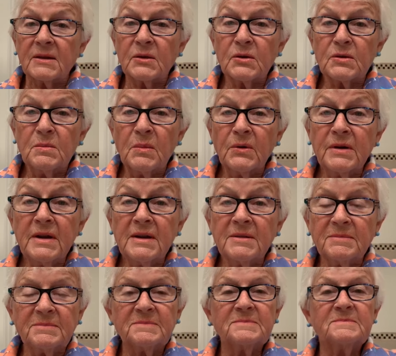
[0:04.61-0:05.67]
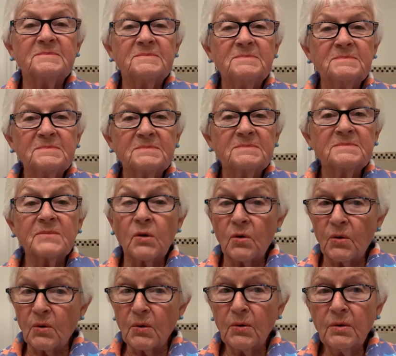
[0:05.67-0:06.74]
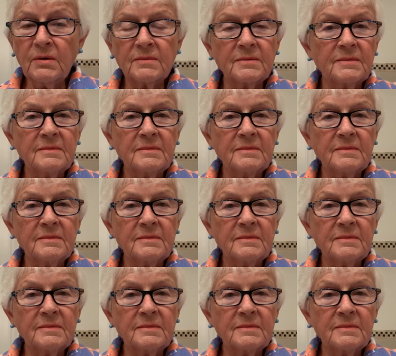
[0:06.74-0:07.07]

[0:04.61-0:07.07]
good morning, or